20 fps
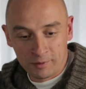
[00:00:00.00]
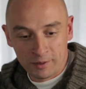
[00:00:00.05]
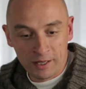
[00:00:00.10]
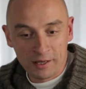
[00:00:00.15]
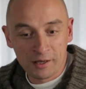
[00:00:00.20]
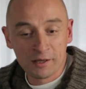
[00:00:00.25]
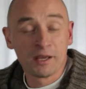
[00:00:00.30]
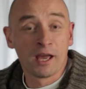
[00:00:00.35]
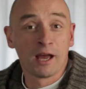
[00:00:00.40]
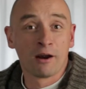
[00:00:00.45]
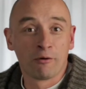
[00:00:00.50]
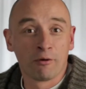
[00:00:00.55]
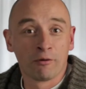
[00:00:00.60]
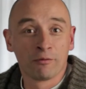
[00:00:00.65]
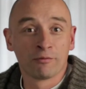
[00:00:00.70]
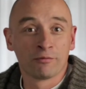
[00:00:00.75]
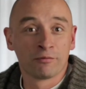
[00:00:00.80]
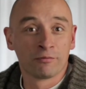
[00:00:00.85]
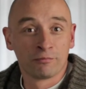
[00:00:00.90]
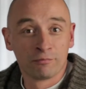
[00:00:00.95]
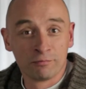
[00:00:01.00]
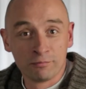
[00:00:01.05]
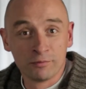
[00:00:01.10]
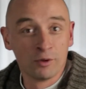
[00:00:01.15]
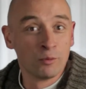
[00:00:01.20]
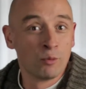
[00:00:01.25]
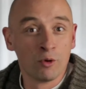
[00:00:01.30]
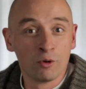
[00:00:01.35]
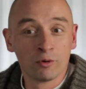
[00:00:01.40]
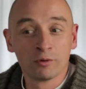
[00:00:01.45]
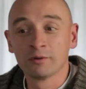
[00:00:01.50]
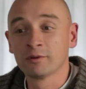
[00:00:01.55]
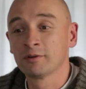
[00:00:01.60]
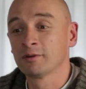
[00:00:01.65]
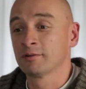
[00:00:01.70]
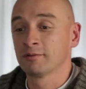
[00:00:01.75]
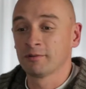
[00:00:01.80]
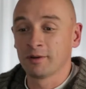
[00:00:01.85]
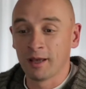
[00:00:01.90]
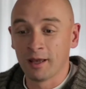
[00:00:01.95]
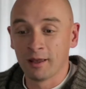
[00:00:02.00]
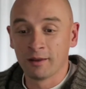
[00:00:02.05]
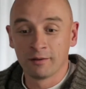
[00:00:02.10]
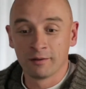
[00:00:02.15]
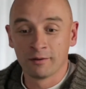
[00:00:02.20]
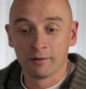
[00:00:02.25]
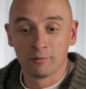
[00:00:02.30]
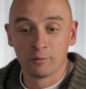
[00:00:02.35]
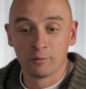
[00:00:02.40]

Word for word: taking care of the wound and